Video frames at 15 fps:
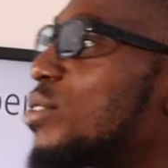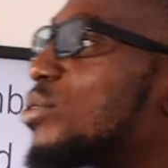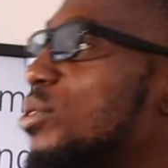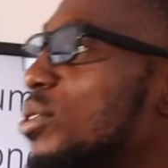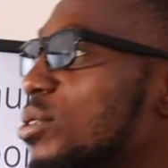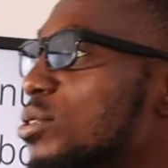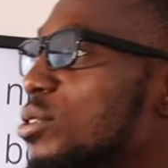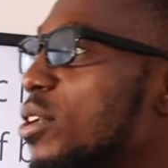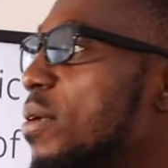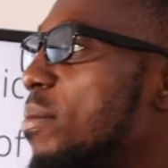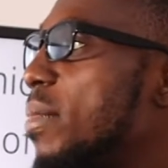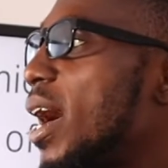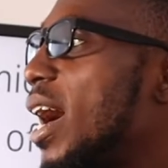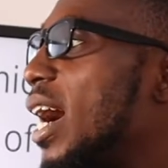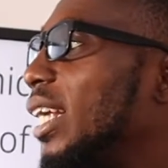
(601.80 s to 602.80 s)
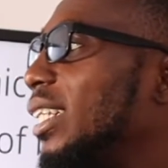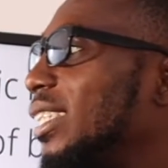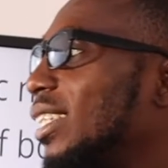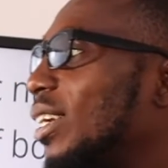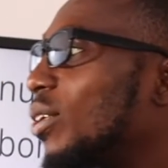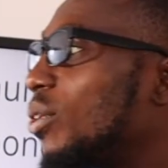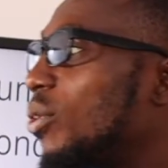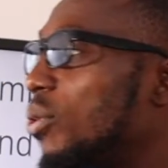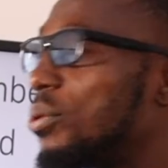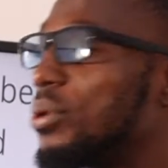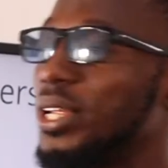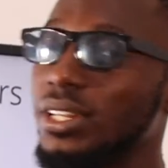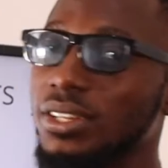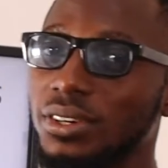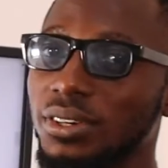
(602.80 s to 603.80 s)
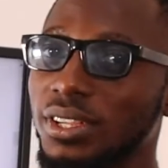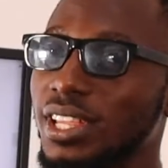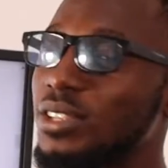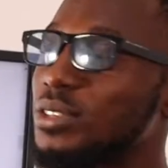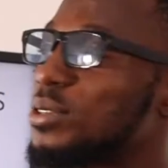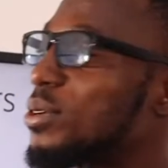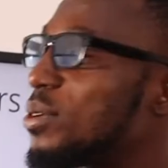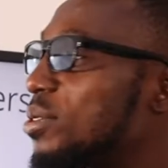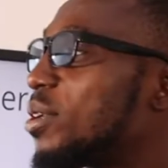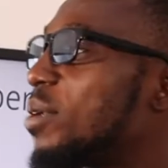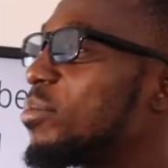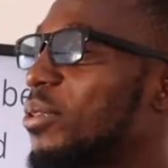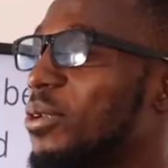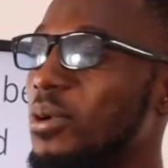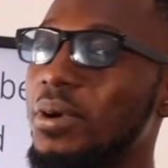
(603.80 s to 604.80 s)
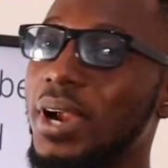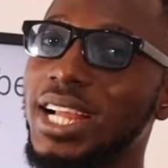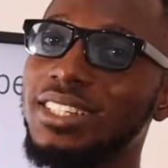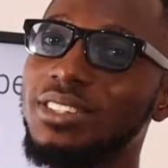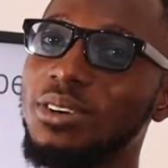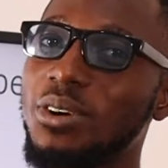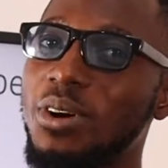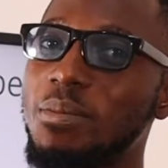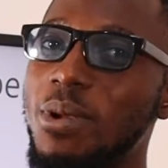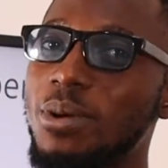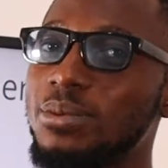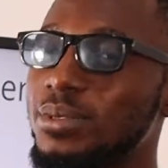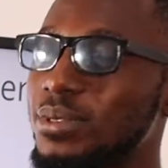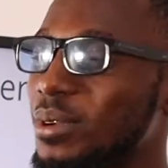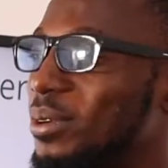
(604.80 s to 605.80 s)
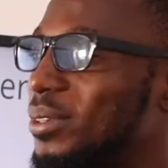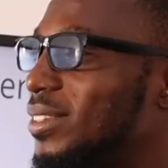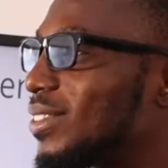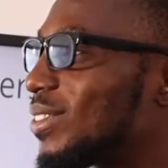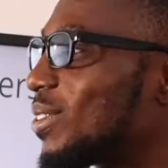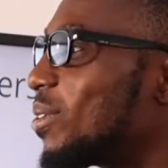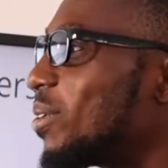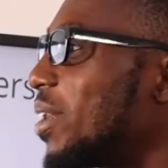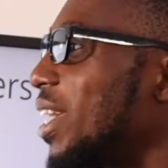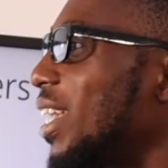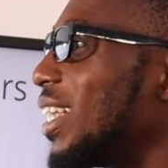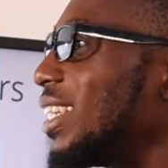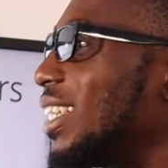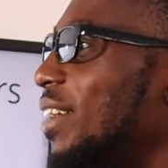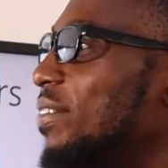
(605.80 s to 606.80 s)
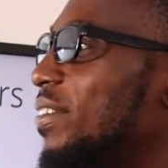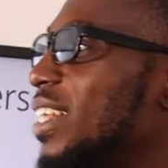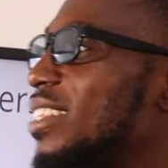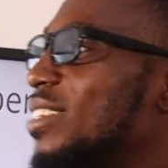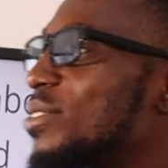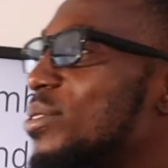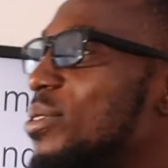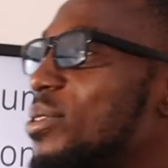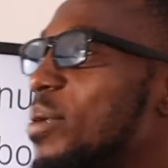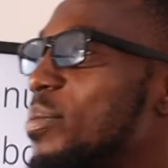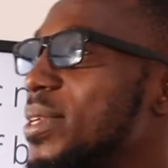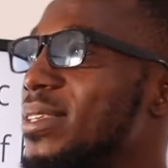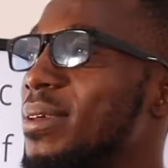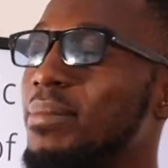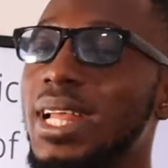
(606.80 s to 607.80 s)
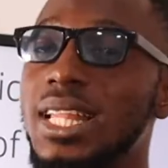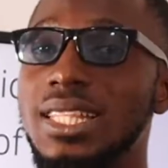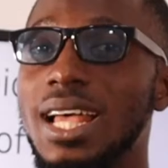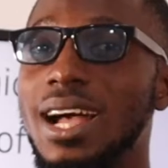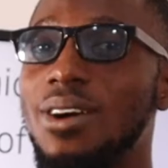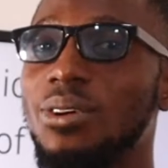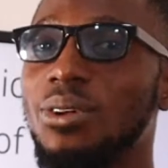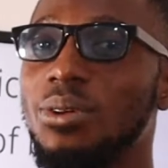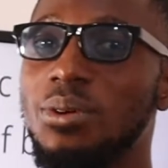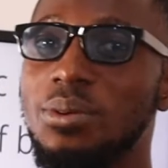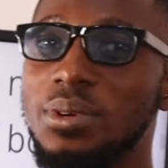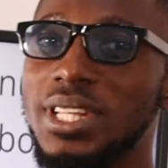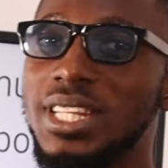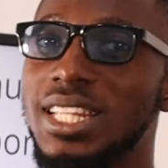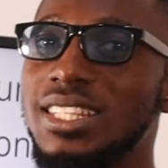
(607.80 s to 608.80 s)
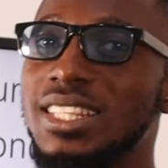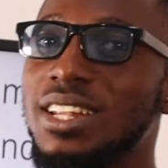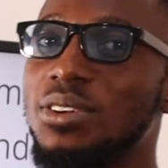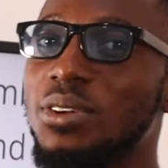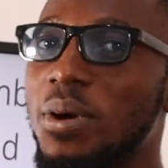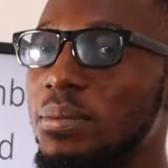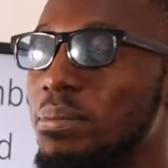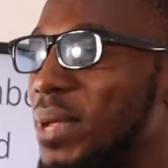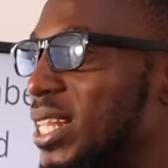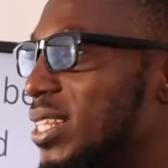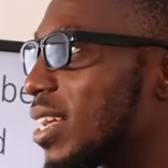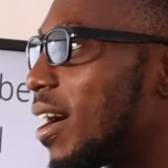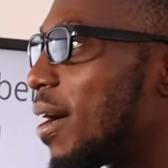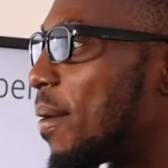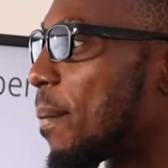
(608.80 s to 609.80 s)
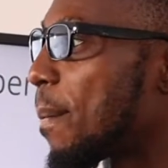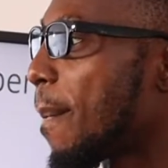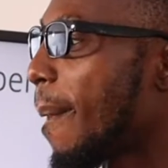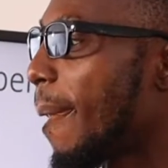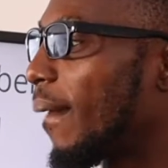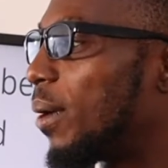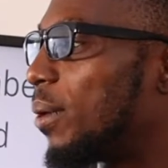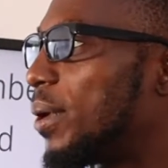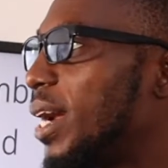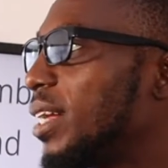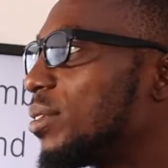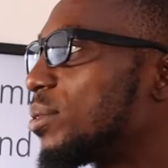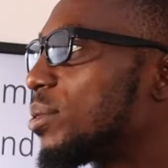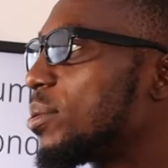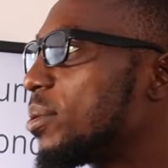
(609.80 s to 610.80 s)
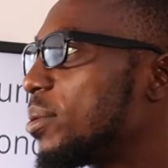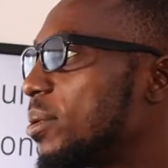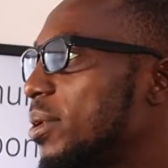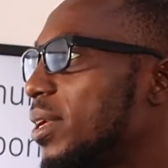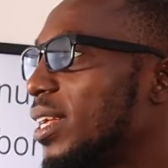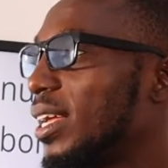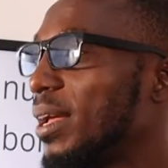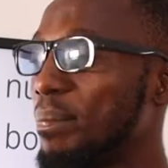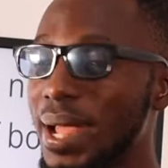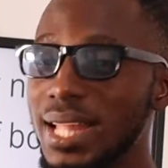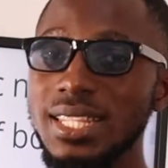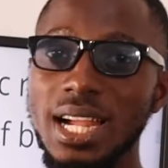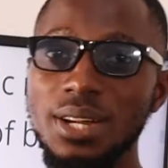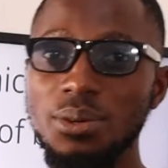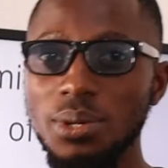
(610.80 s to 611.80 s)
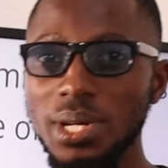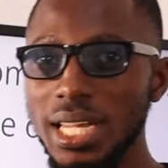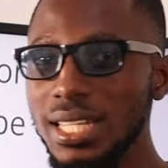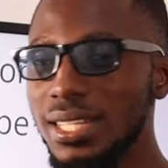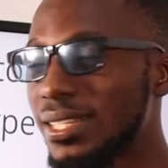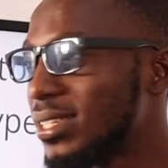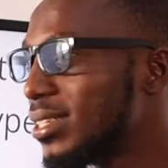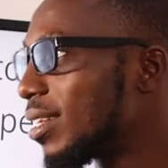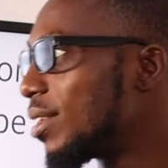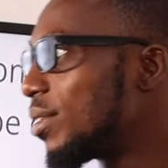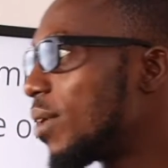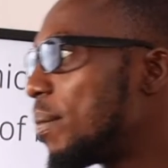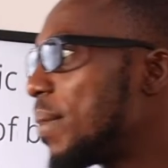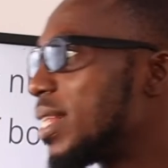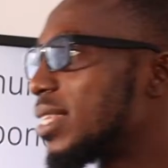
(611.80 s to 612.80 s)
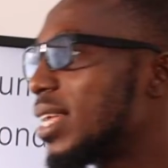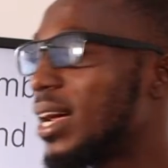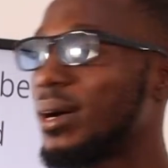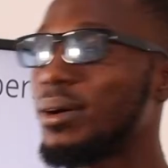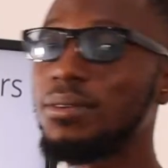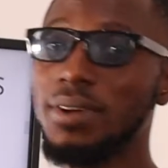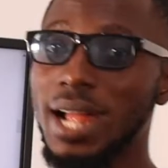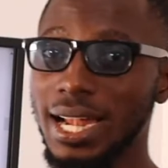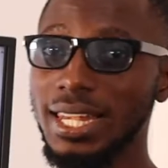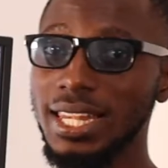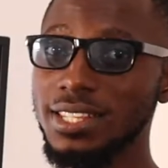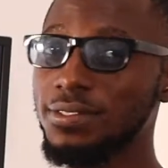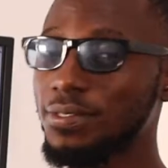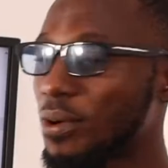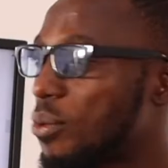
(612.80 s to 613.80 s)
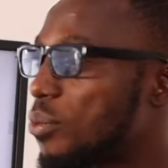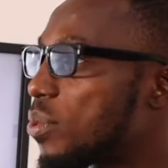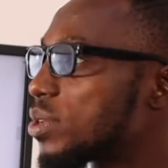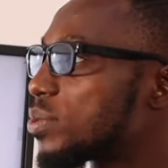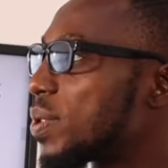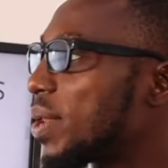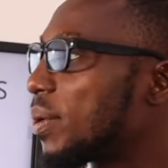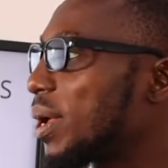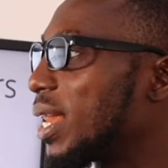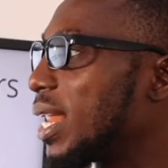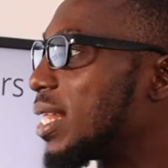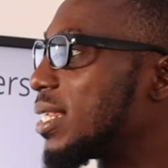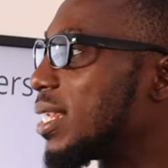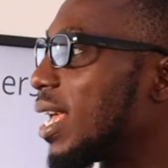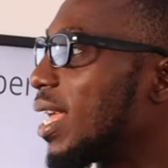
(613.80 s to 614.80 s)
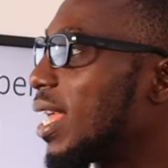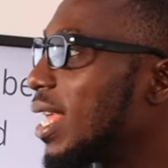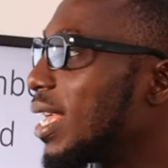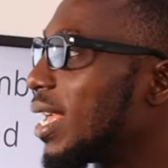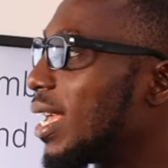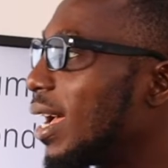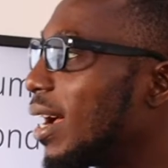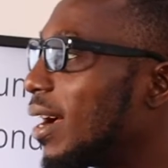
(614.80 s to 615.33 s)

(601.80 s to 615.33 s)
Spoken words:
sodium and chlorine. Okay, sodium chloride, your common salt. So definitely sodium is a metal, chlorine is a non-metal. All right, so metal donates, non-metal, at least for what we are looking at here,